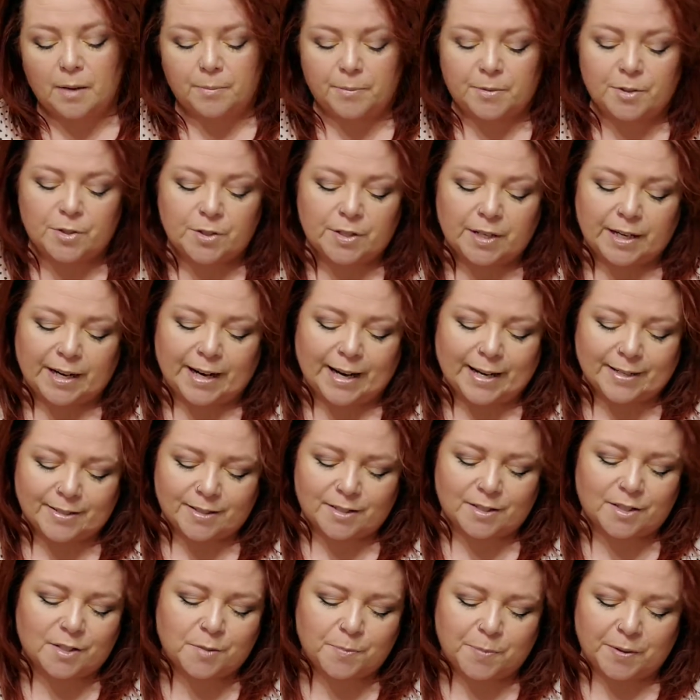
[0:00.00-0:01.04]
I'm just going to
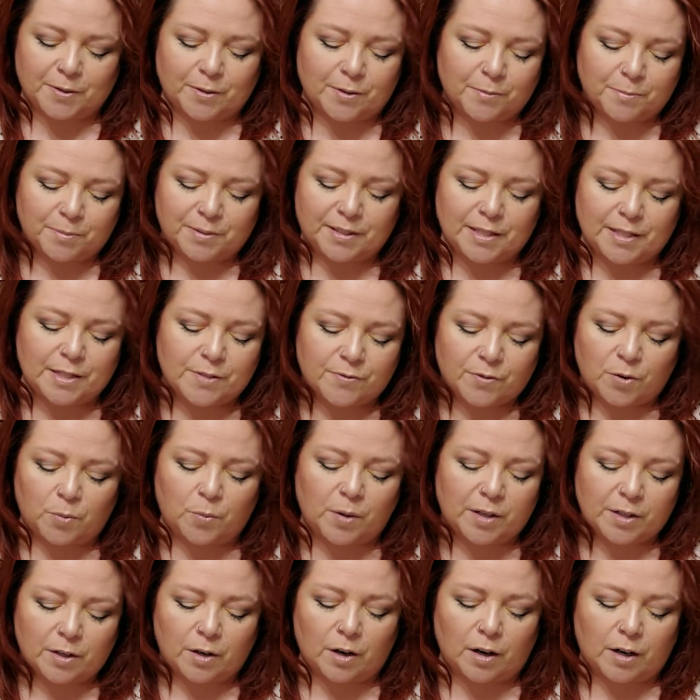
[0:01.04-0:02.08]
ask Spirit, please, for
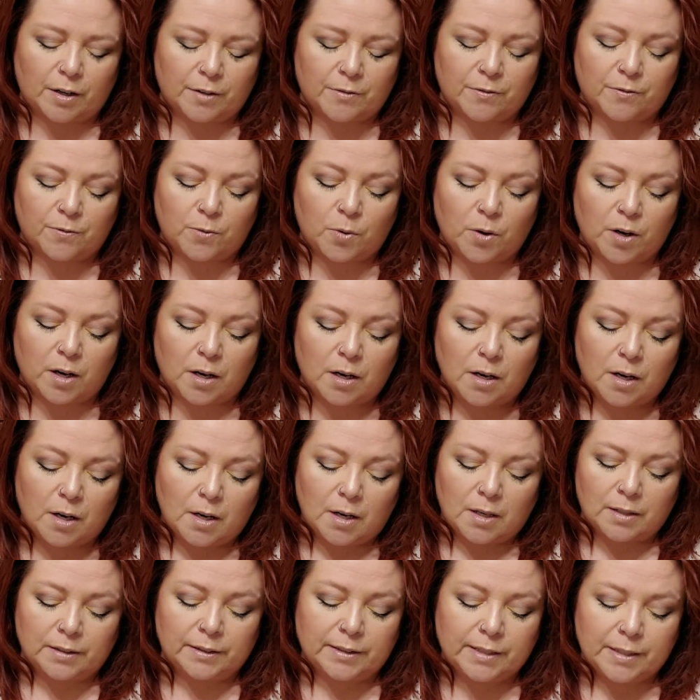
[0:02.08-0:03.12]
one card for
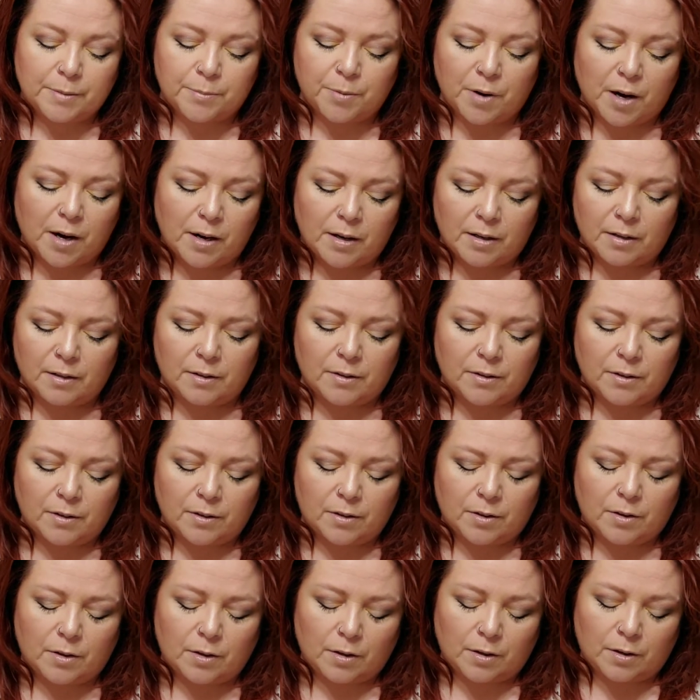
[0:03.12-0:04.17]
Libra.
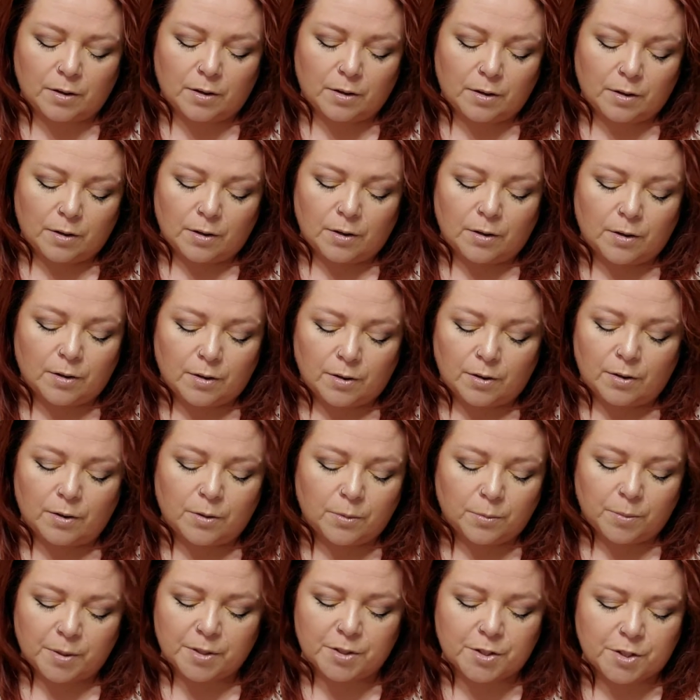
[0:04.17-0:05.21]

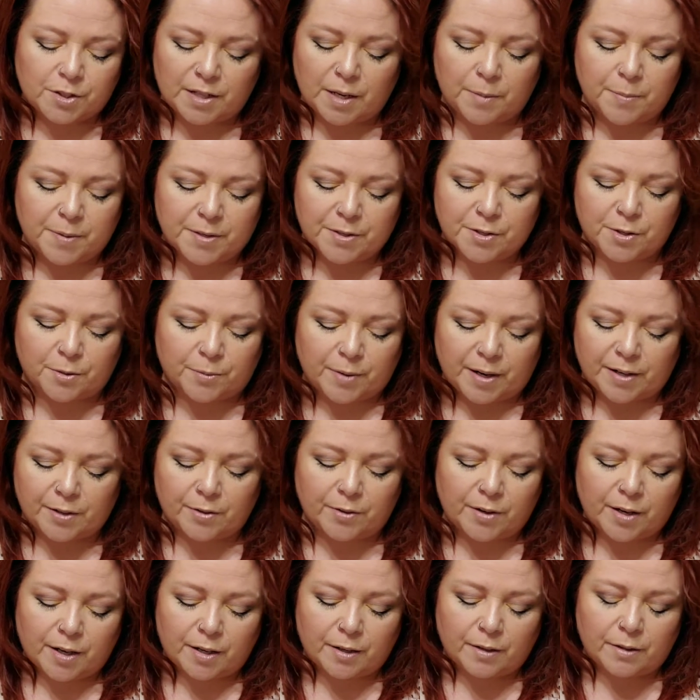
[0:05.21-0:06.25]
What should they be
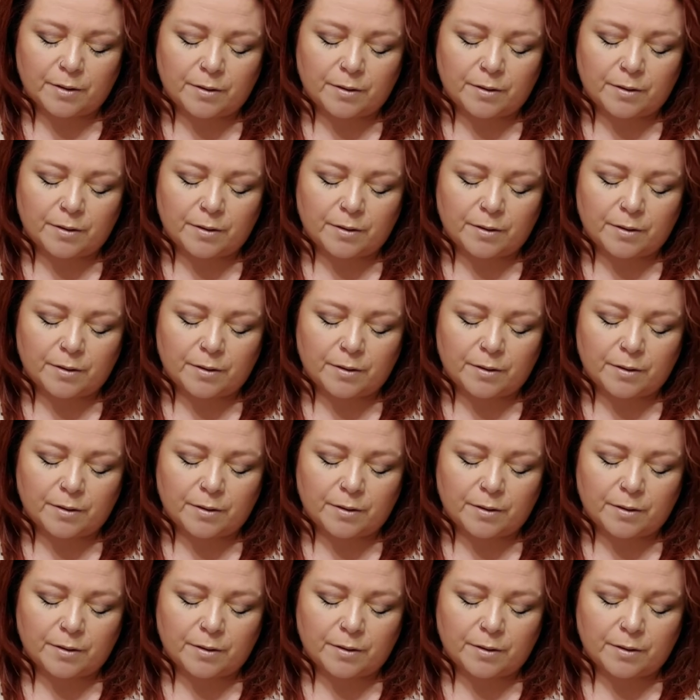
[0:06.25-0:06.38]
surrendering?